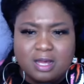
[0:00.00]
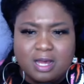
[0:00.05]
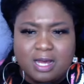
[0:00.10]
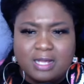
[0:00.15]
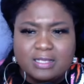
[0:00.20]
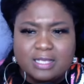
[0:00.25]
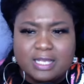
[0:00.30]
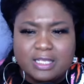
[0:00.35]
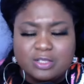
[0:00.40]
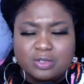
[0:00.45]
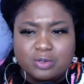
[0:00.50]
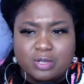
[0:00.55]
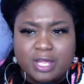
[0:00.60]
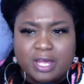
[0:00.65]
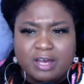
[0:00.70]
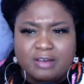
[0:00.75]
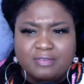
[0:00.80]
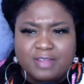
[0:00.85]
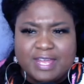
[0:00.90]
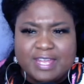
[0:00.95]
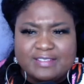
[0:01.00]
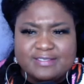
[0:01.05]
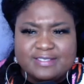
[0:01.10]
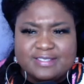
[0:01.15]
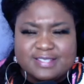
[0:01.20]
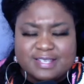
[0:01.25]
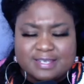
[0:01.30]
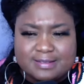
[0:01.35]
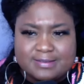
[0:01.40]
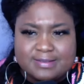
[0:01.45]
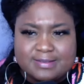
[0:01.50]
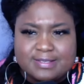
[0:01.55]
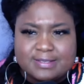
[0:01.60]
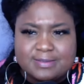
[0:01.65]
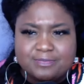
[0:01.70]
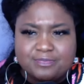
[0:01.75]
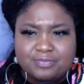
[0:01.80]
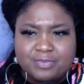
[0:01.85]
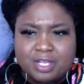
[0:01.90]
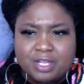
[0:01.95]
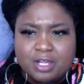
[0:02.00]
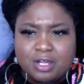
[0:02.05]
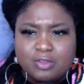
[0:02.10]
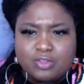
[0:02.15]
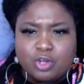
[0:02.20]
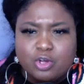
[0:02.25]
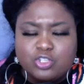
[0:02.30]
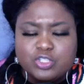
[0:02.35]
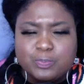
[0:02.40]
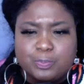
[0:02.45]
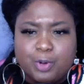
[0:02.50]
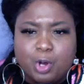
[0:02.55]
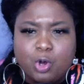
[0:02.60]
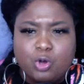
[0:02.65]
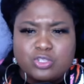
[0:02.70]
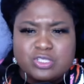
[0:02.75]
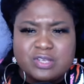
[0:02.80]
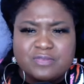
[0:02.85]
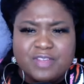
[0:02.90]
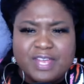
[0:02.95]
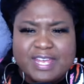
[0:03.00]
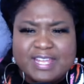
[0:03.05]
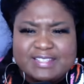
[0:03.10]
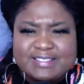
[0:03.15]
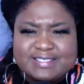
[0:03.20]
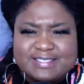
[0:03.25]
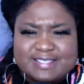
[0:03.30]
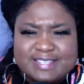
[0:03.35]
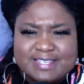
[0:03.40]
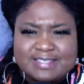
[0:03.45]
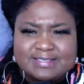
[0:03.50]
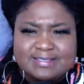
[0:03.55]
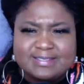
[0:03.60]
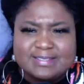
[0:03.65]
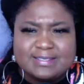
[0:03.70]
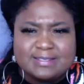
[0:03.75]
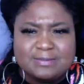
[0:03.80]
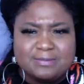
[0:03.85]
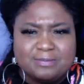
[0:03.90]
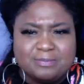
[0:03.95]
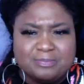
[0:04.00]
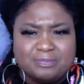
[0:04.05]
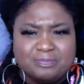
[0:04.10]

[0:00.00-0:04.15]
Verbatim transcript: Hallelujah. Of incense. Those bowls of incense.